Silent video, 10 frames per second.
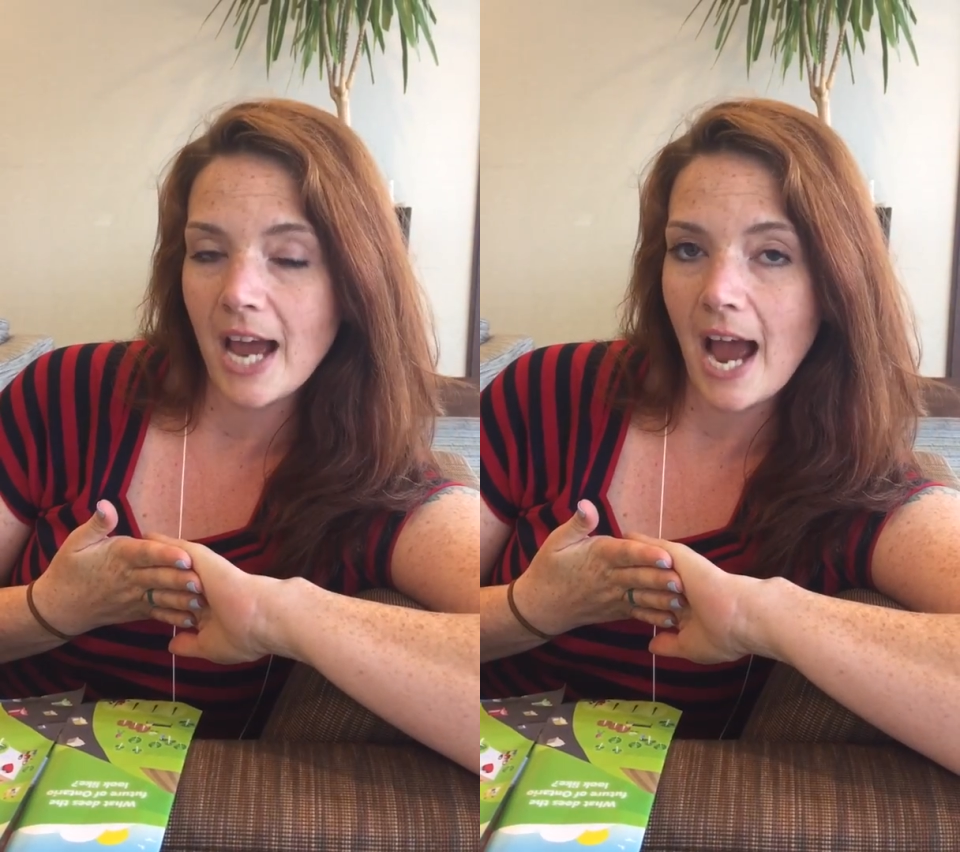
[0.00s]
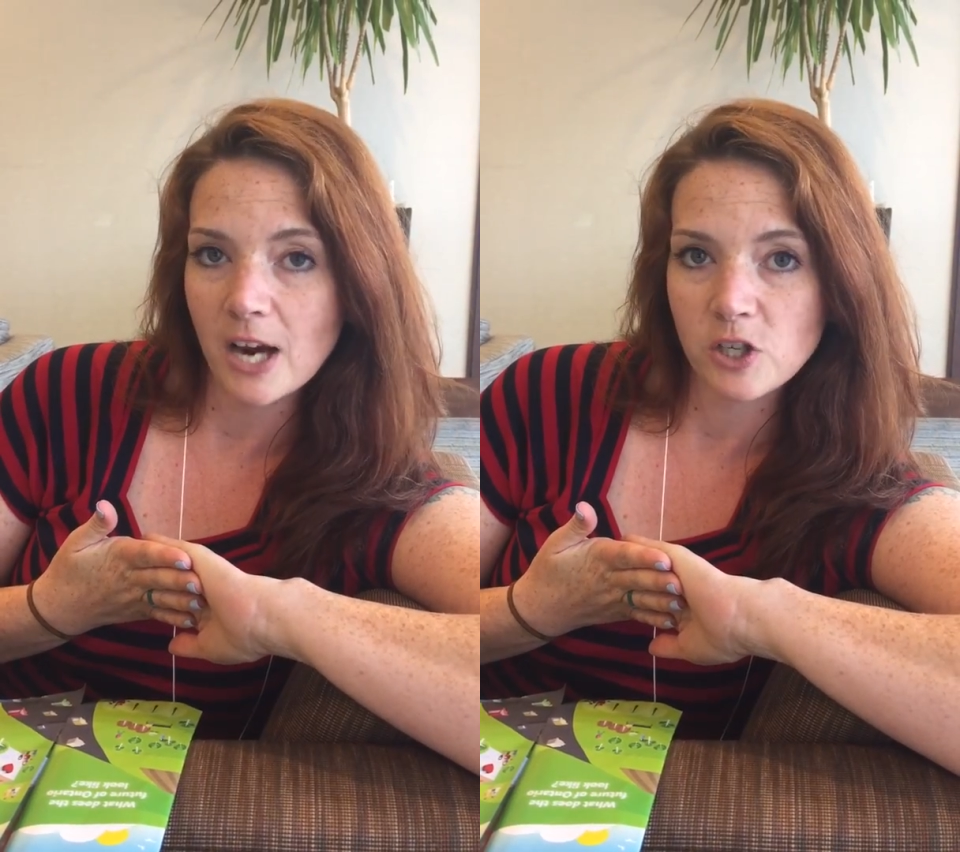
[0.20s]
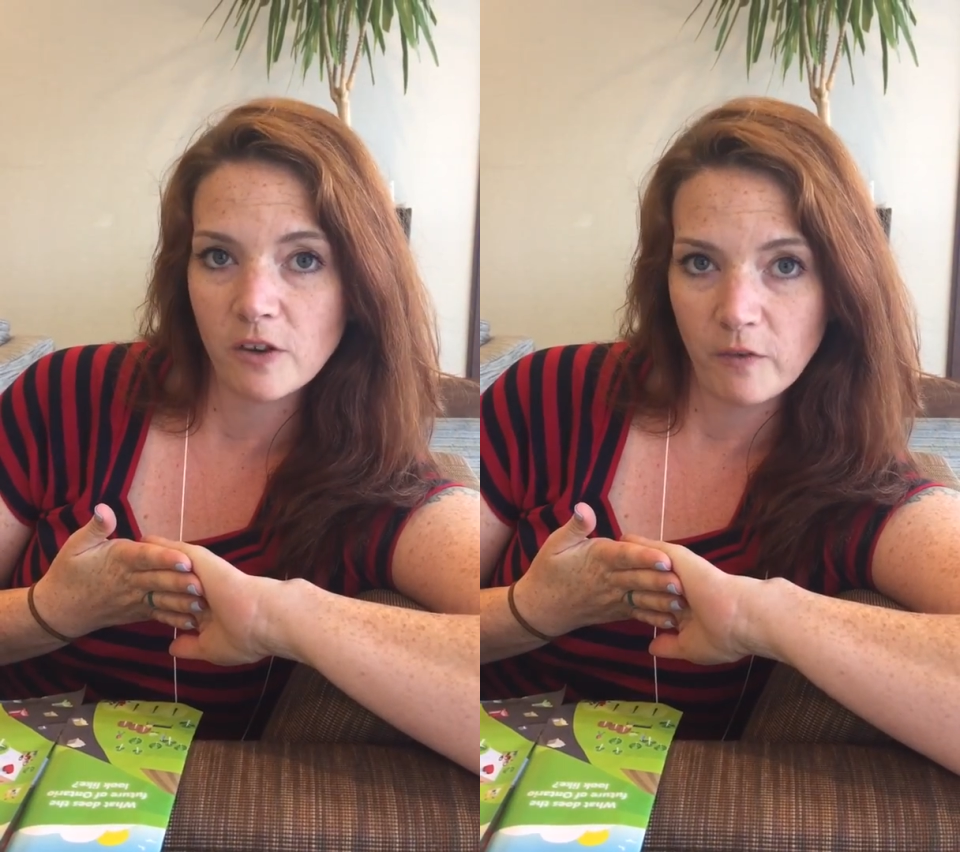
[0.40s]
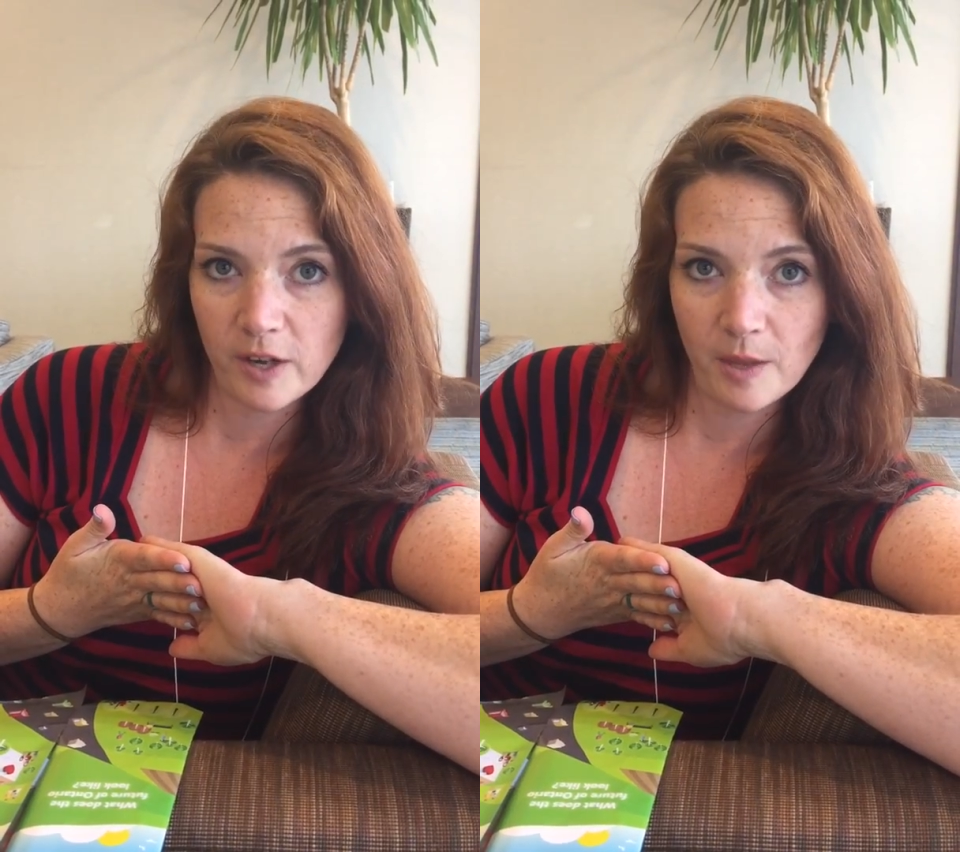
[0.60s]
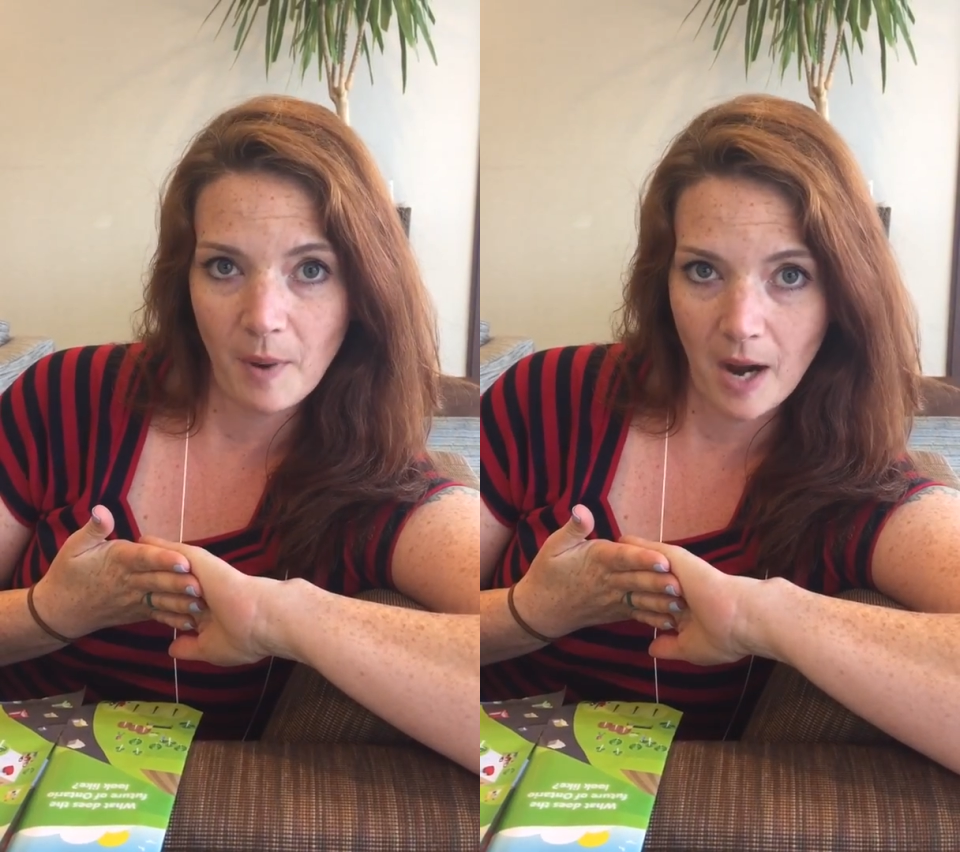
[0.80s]
action for
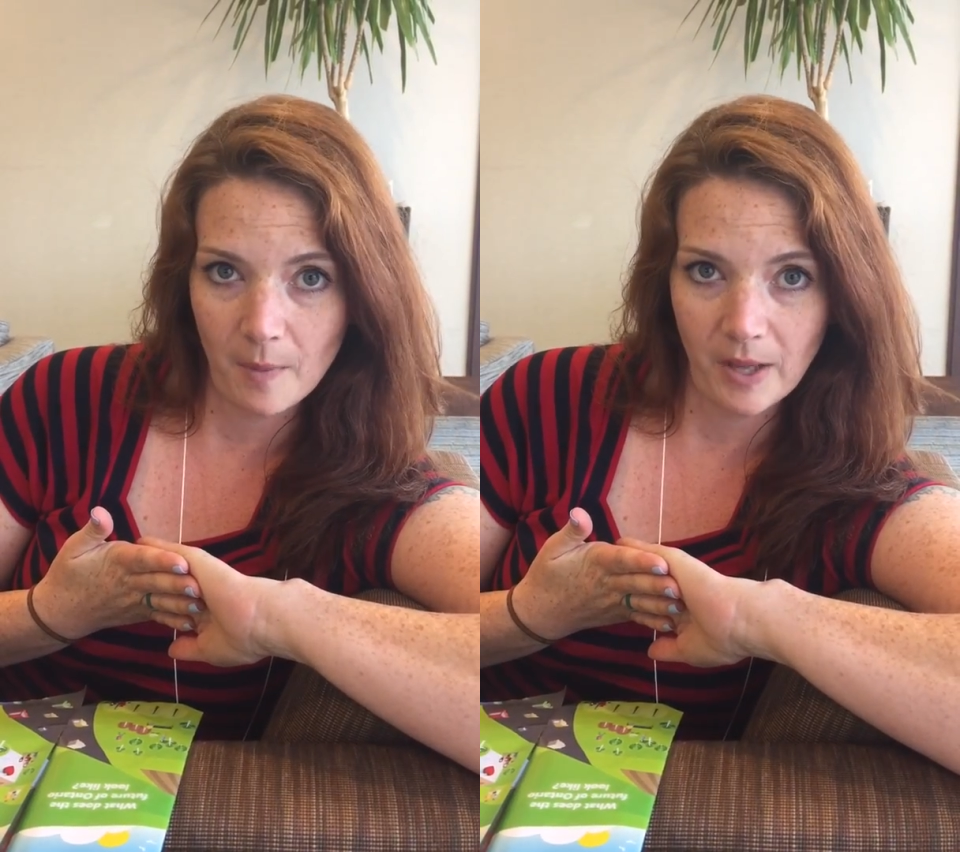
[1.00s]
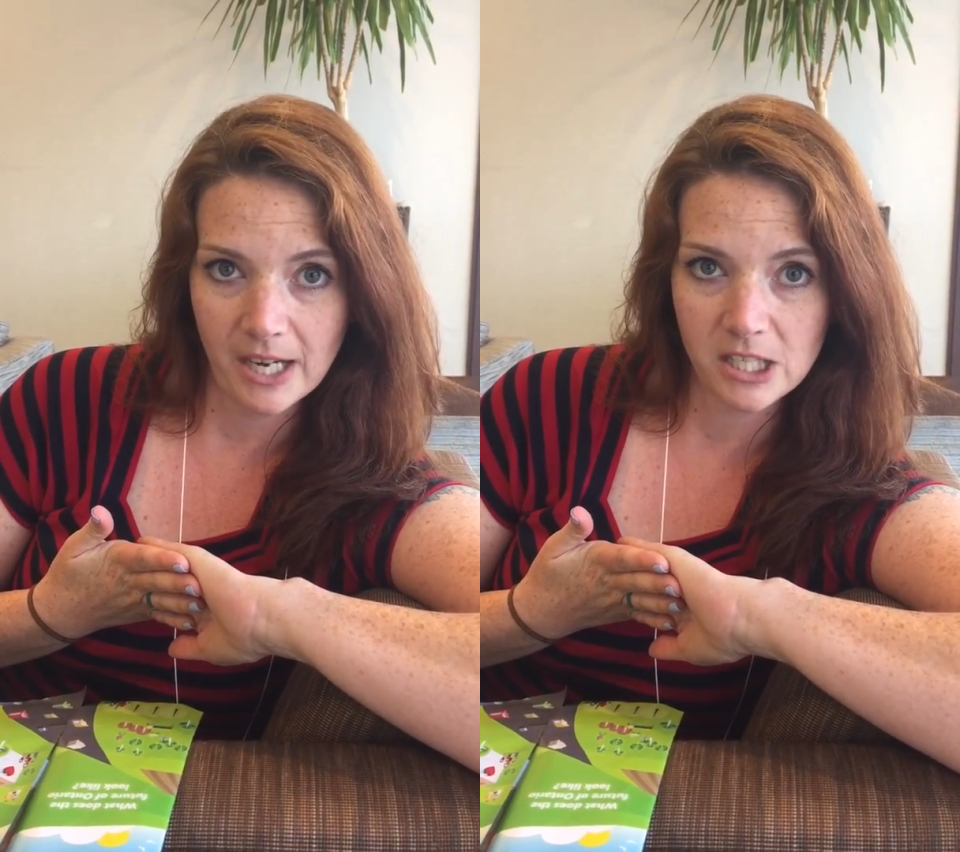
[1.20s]
the public.